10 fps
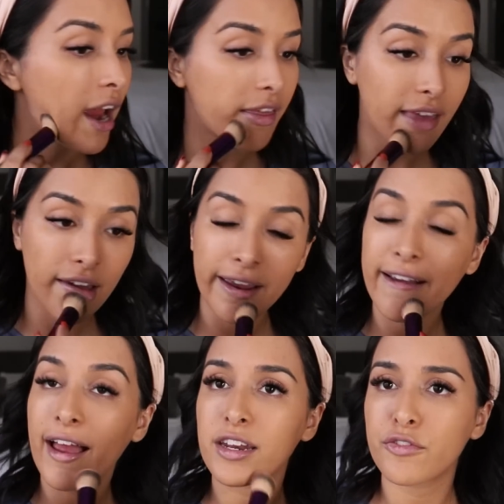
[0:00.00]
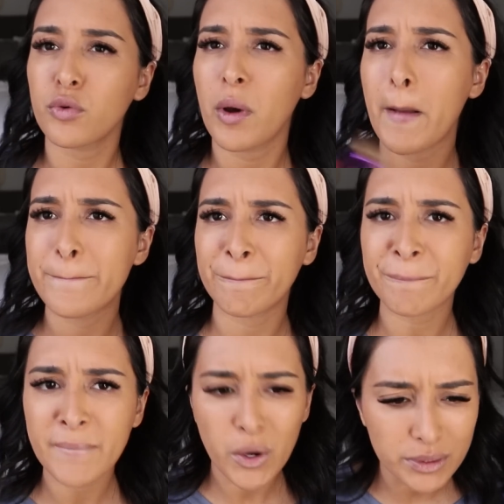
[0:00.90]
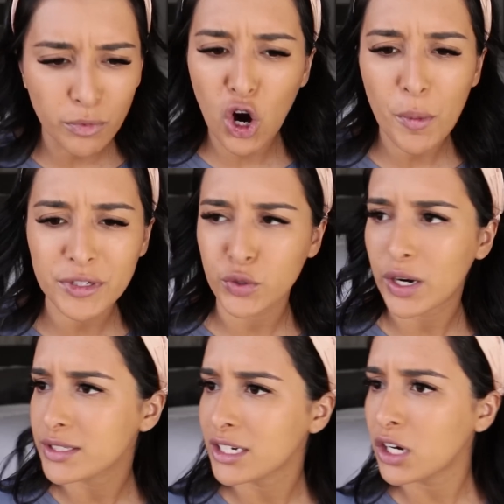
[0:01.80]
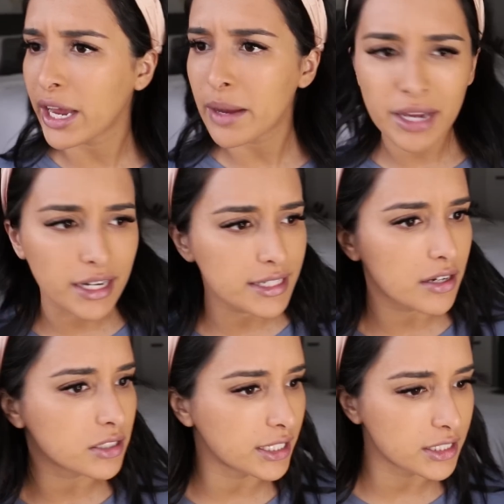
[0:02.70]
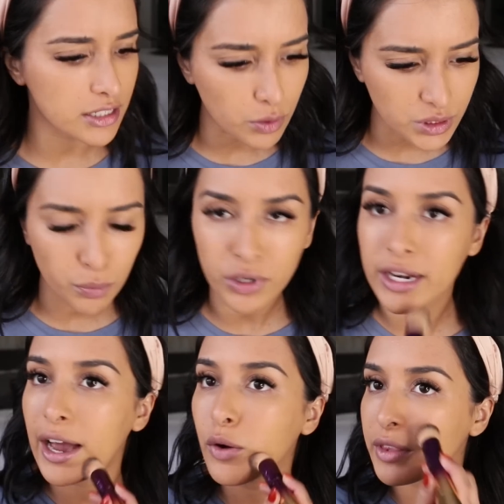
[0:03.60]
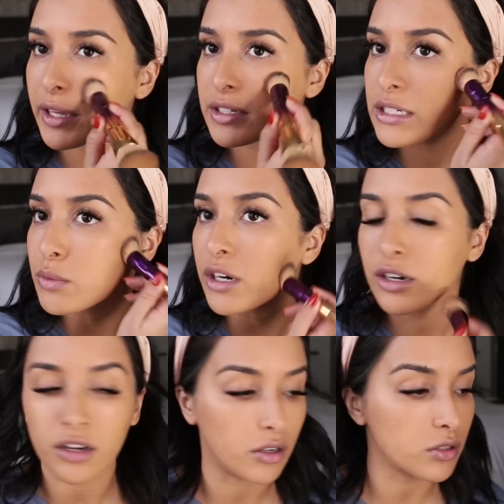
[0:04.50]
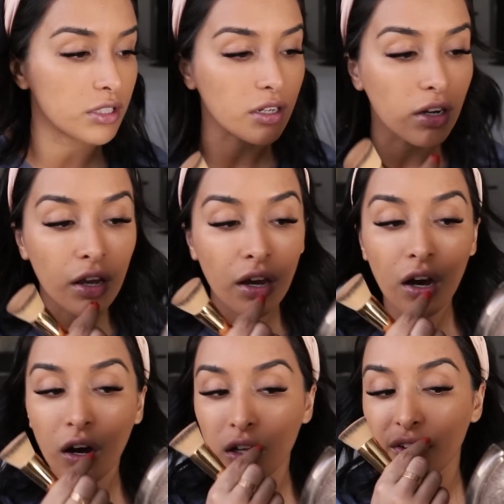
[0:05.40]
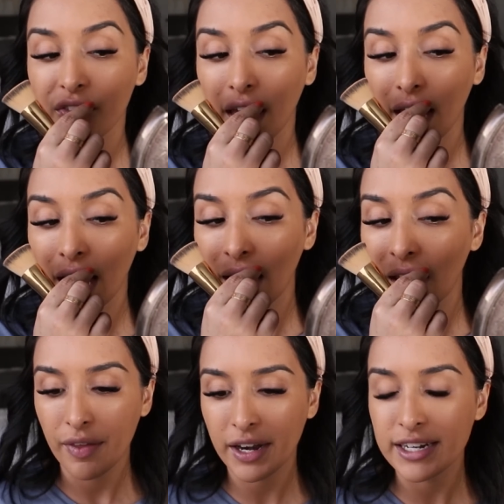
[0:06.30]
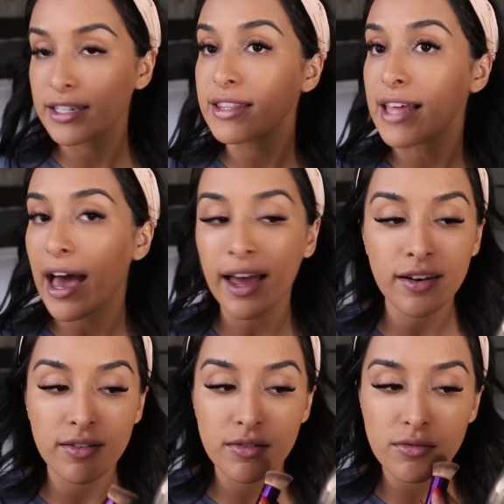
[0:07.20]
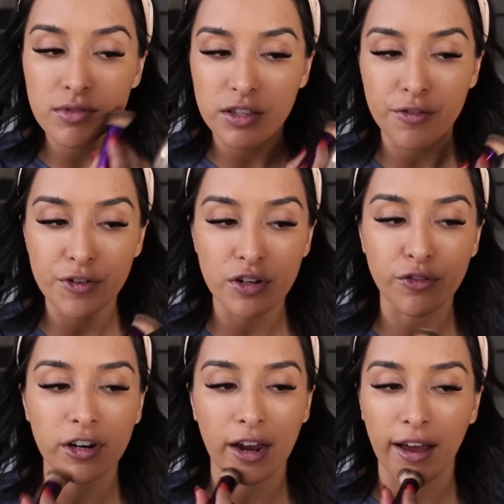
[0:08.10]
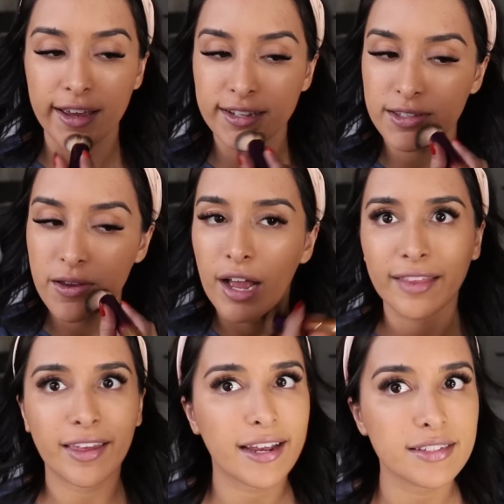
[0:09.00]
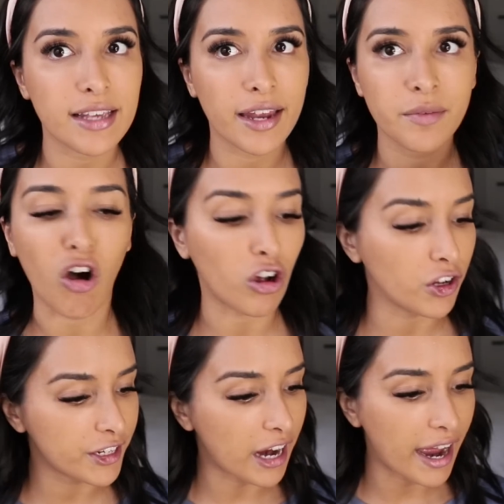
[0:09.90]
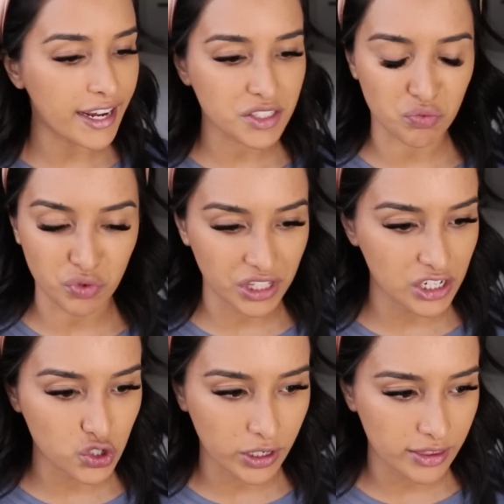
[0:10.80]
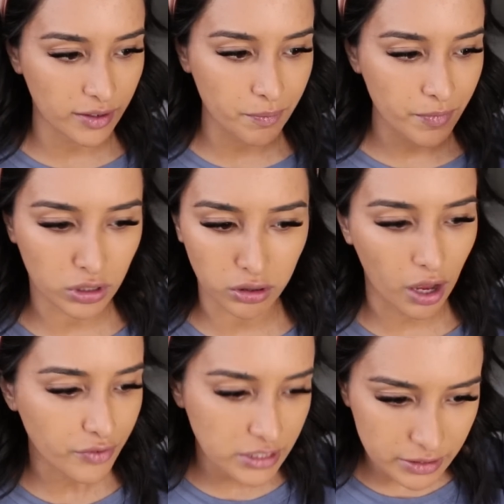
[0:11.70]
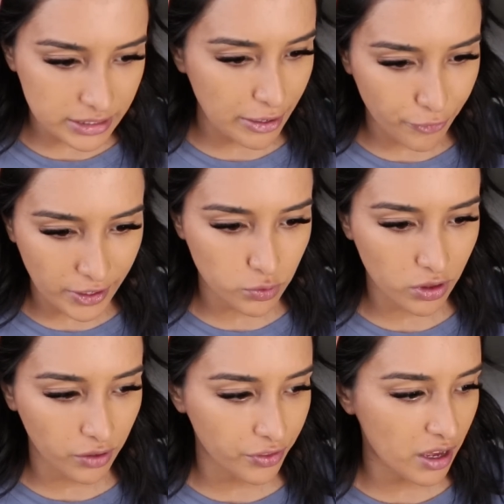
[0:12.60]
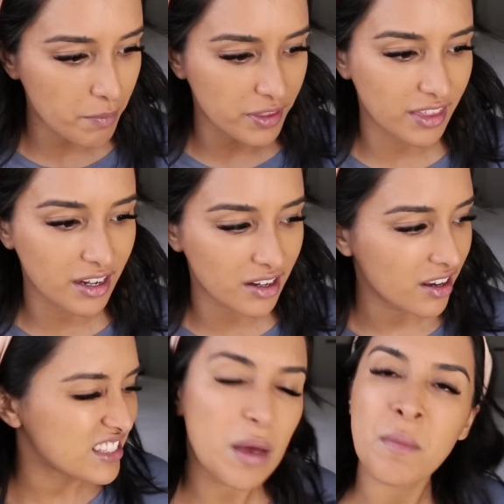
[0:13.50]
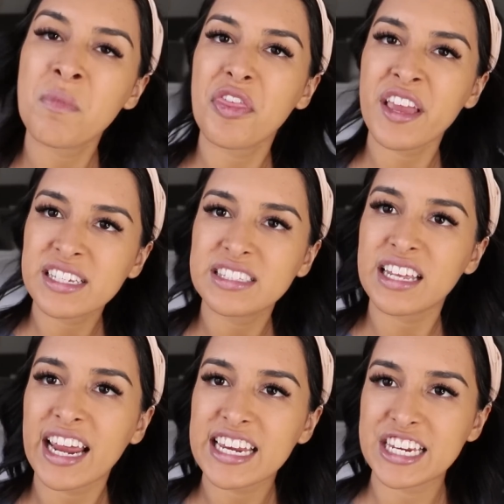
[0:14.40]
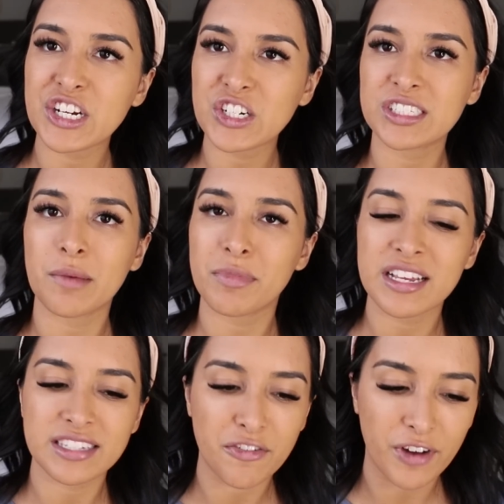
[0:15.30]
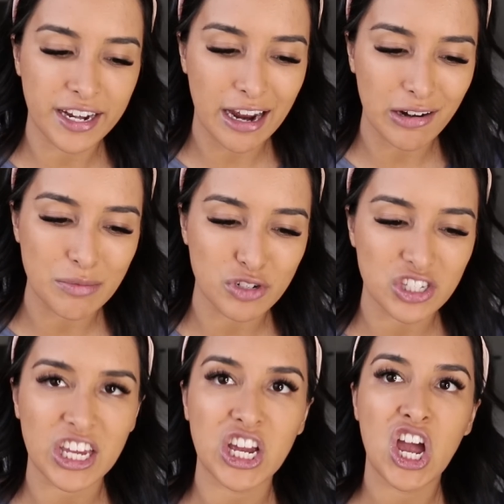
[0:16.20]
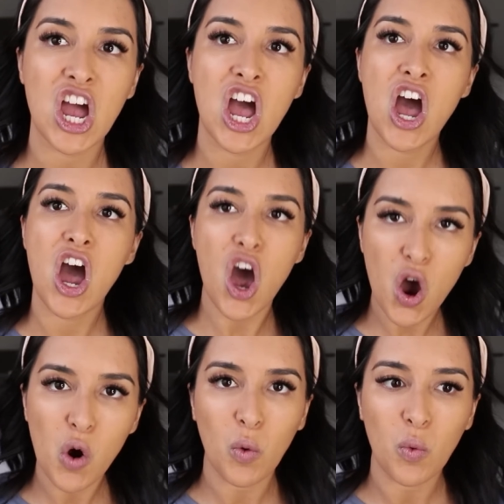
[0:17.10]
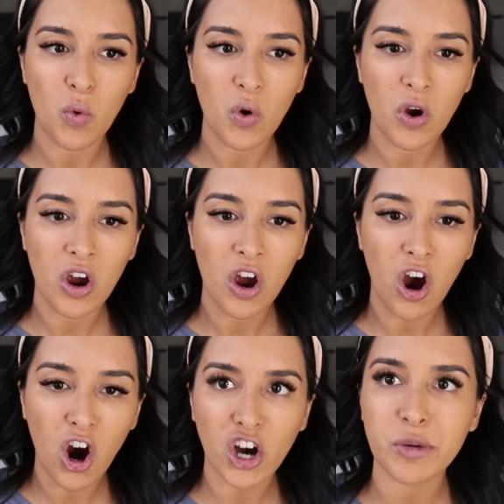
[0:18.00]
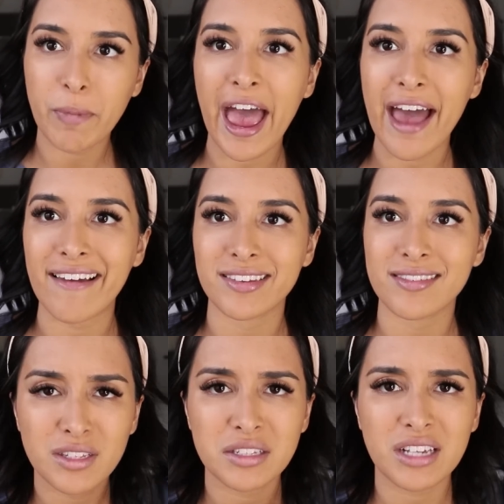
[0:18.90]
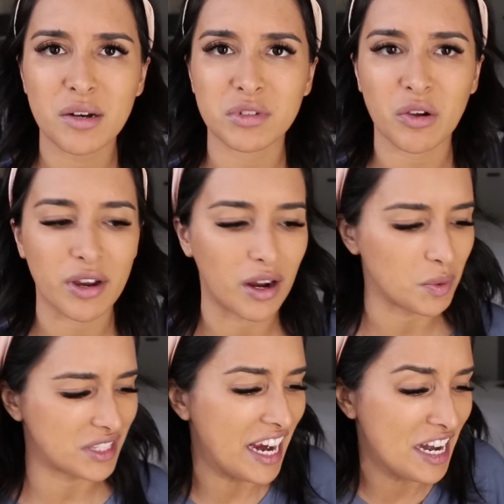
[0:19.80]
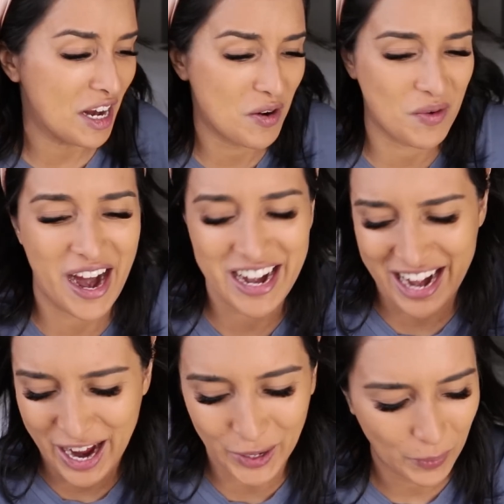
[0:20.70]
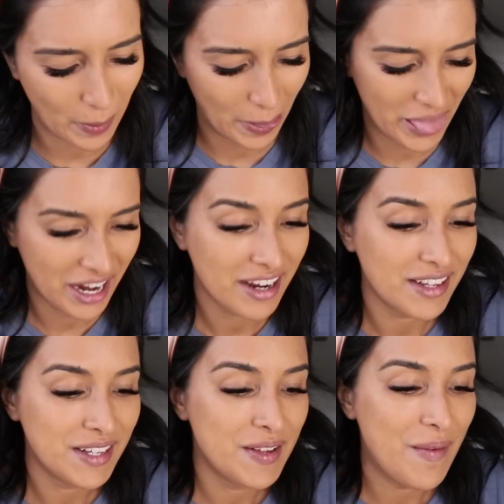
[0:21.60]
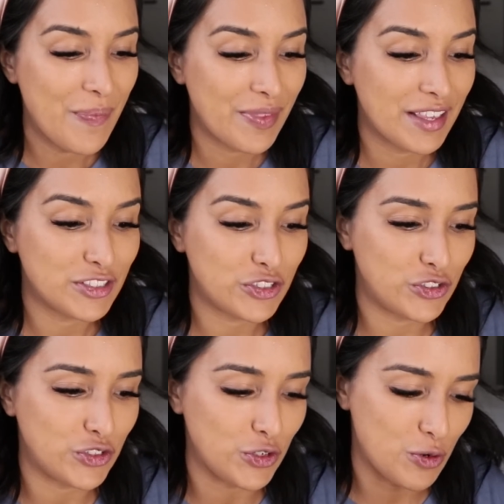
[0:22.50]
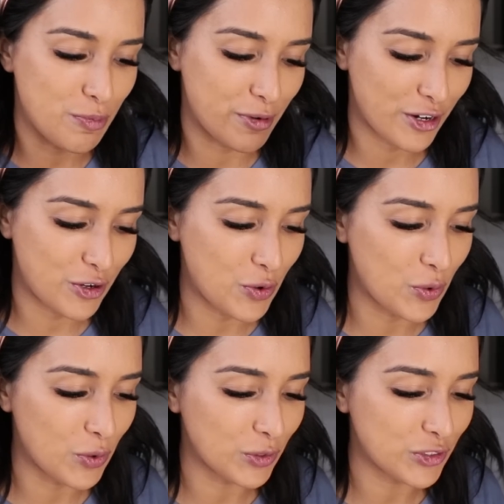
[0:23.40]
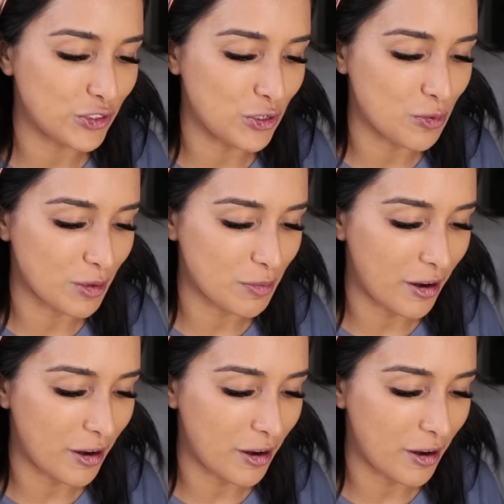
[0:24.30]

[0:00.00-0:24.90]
And then I kind of was more open to it. I was like, okay, I'm kind of down to get to know someone now and like see where it goes and all of that. And then I did that with a few different guys. And like I said, all good guys, really enjoyed them, would love to stay friends with all of them. But then some things that I hear, some things I find out, I'm just like, oh, hard pass. So that's kind of what's going on with dating right now. Super cool, super